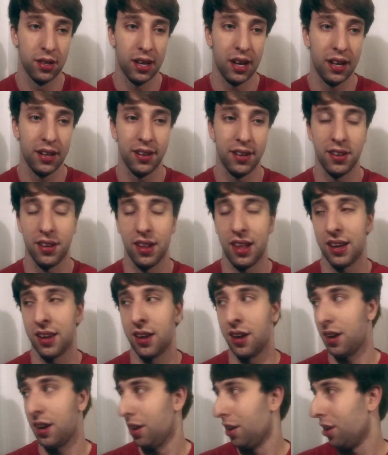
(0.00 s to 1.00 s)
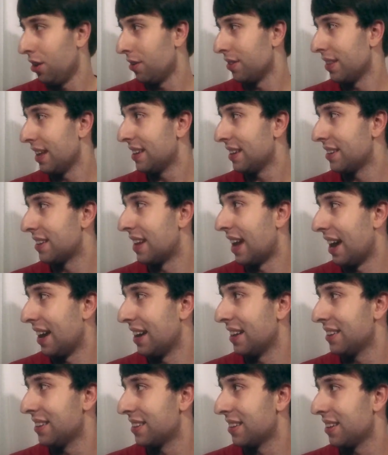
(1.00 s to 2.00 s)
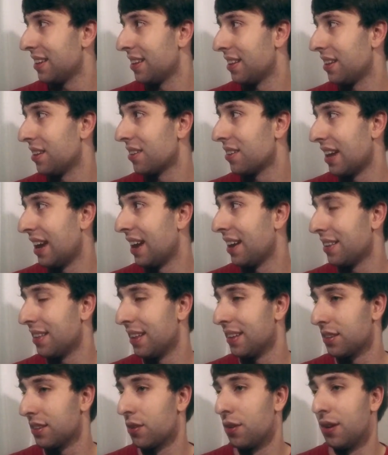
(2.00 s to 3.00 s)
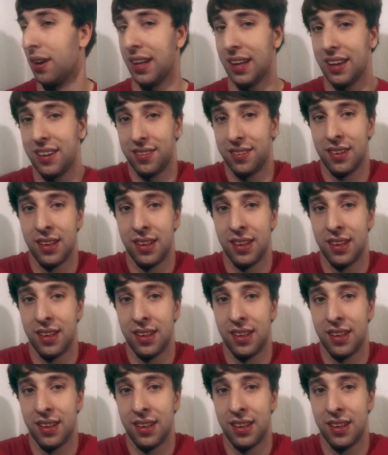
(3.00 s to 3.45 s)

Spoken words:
And she's like, oh, that's nice. Okay, that's cool.